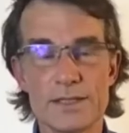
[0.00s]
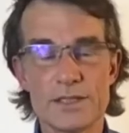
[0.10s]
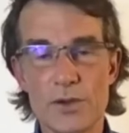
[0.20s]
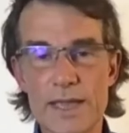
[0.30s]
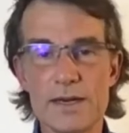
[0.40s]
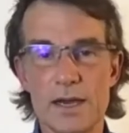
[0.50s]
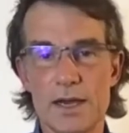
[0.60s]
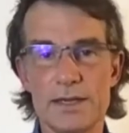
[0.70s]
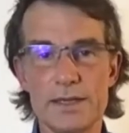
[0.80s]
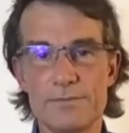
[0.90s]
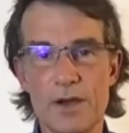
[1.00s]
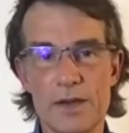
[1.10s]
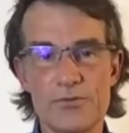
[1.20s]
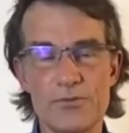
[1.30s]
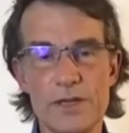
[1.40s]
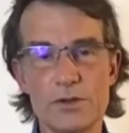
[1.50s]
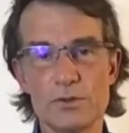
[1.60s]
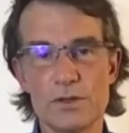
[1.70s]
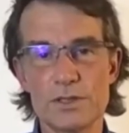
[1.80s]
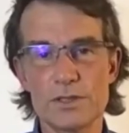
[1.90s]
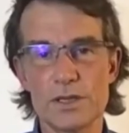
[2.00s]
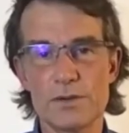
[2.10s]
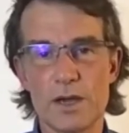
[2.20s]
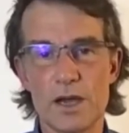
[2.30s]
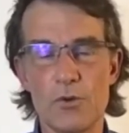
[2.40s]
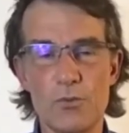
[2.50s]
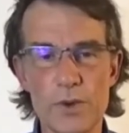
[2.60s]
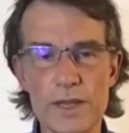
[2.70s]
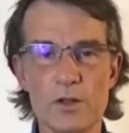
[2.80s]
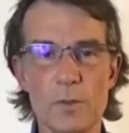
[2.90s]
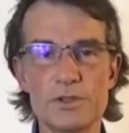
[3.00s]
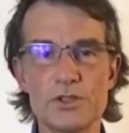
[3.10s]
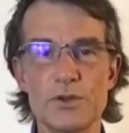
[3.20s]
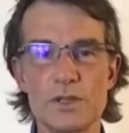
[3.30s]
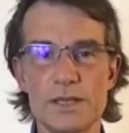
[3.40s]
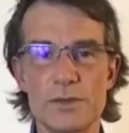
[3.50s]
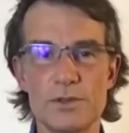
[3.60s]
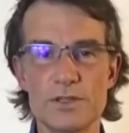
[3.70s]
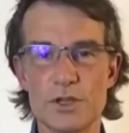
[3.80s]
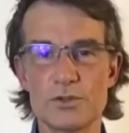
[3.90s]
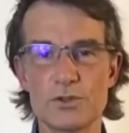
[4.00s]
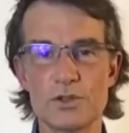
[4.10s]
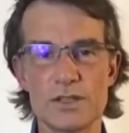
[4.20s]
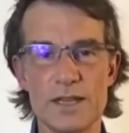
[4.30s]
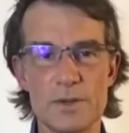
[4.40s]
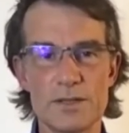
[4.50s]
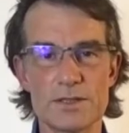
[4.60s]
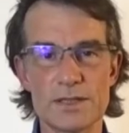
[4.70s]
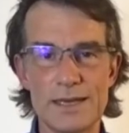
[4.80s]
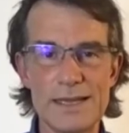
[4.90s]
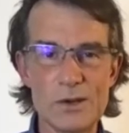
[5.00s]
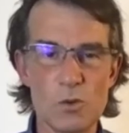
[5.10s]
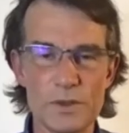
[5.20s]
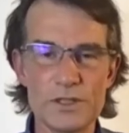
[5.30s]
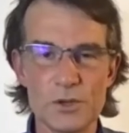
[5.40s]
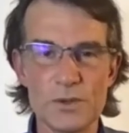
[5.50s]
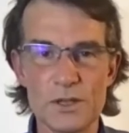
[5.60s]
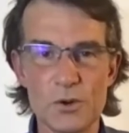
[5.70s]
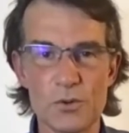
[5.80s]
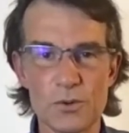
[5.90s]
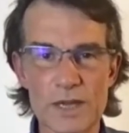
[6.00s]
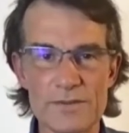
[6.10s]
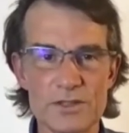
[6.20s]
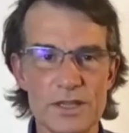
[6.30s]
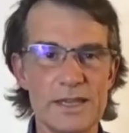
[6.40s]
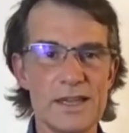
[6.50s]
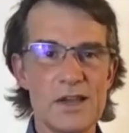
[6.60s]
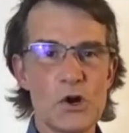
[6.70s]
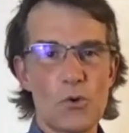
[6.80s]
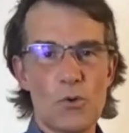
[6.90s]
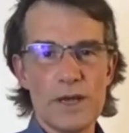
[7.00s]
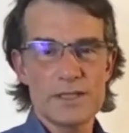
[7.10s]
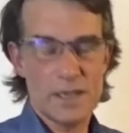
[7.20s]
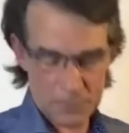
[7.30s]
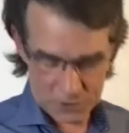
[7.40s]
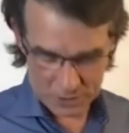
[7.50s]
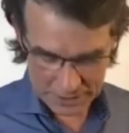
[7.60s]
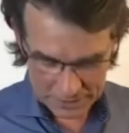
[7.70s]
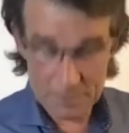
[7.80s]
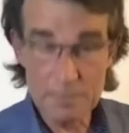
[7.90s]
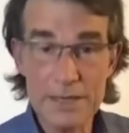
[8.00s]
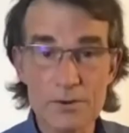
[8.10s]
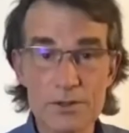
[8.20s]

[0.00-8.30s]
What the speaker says: So again, I feel there is a real opportunity with the social determinants to link what we do in the oral cavity right up to the bigger